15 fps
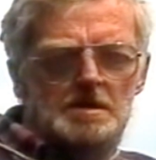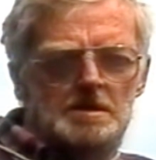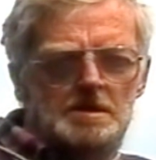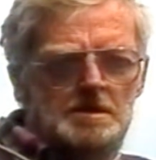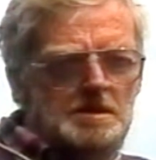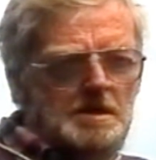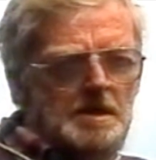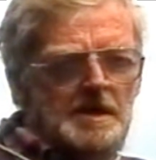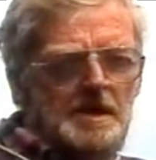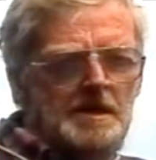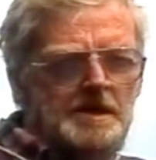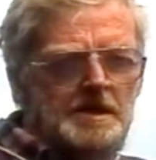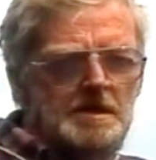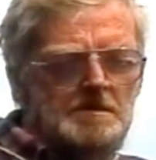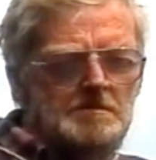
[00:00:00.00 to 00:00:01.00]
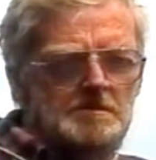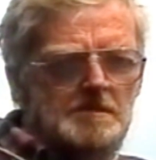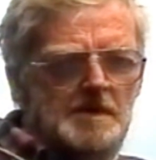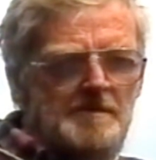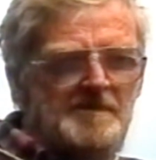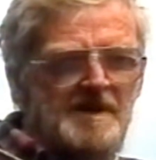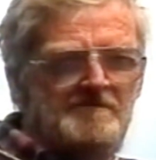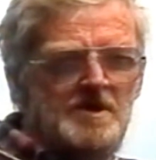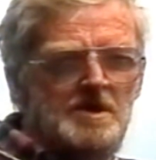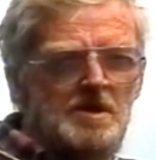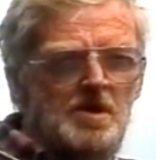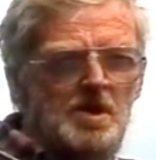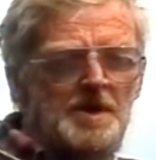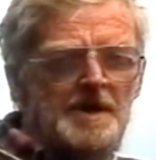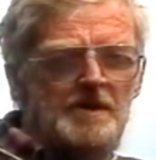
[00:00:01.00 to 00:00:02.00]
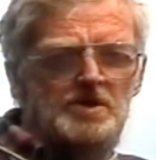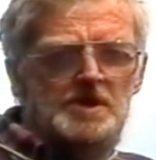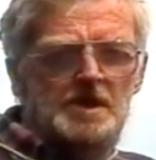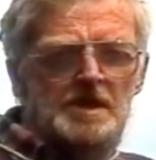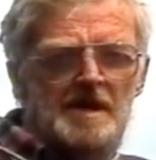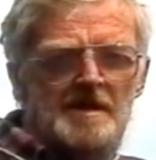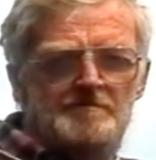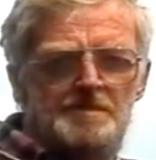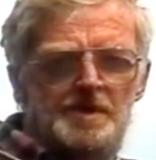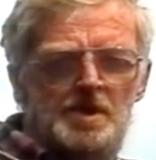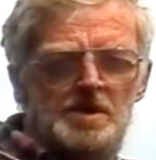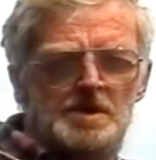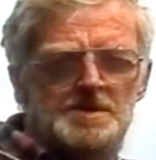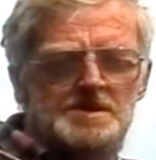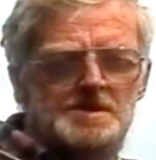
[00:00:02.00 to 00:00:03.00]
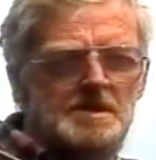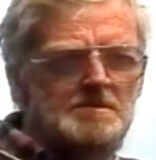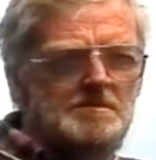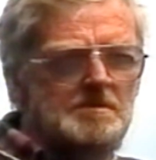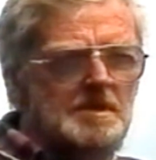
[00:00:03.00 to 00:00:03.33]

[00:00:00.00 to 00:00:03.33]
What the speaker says: You know, I like it. I'm never alone out there. I have birds, and